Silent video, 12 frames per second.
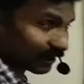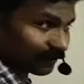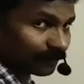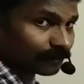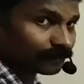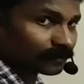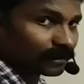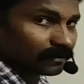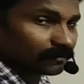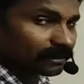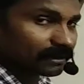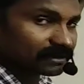time,
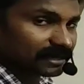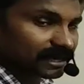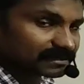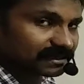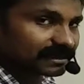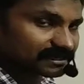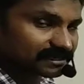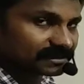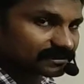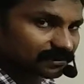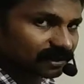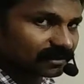because acceleration
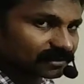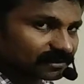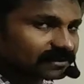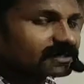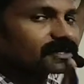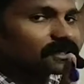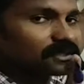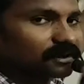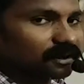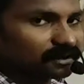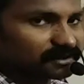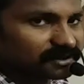is what?
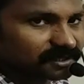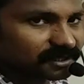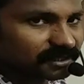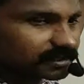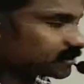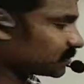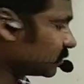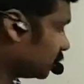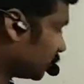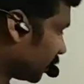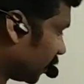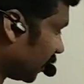Constant.
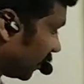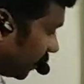Okay,